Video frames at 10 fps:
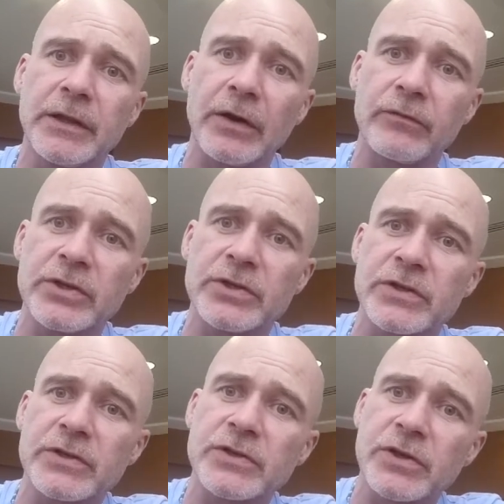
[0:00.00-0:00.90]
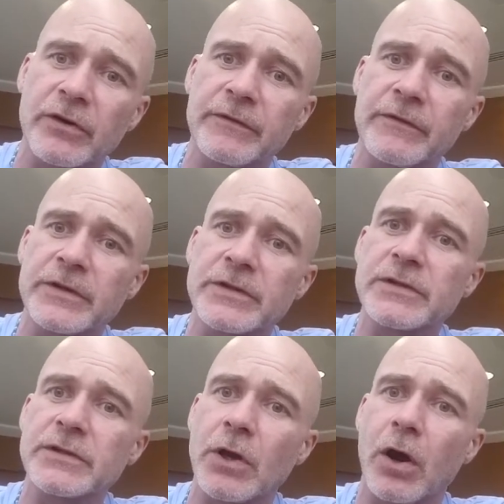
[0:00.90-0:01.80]
that reach the
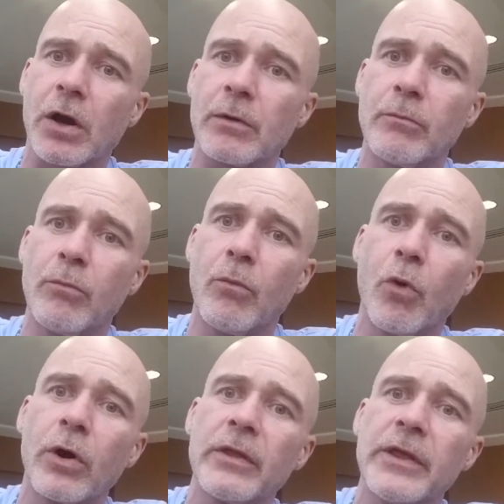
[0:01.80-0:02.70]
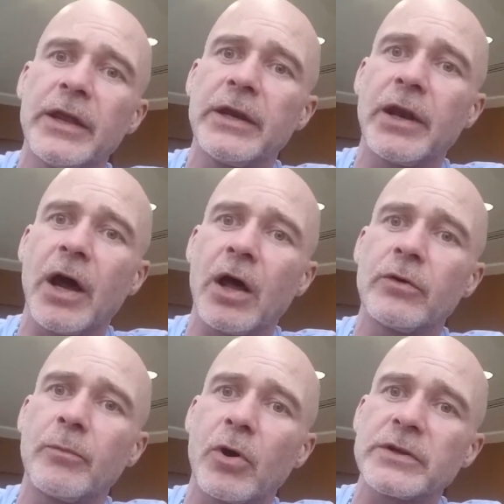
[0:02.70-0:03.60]
surface are more than in
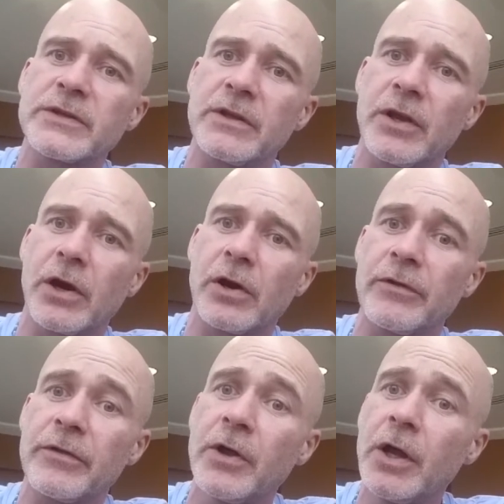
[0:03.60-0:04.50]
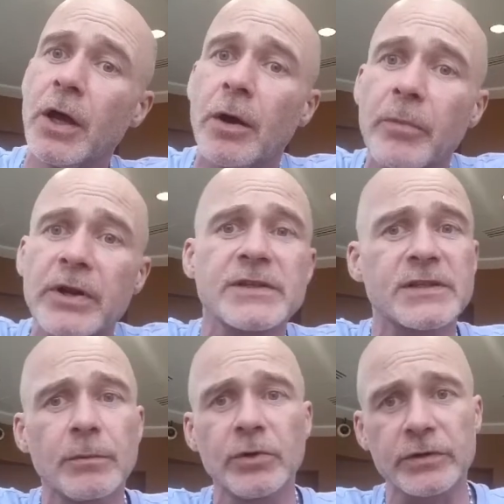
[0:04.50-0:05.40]
other parts of the Earth, but it's
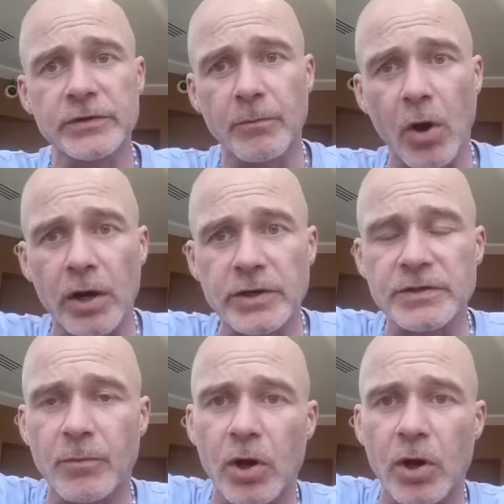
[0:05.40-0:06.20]
similar to Mars.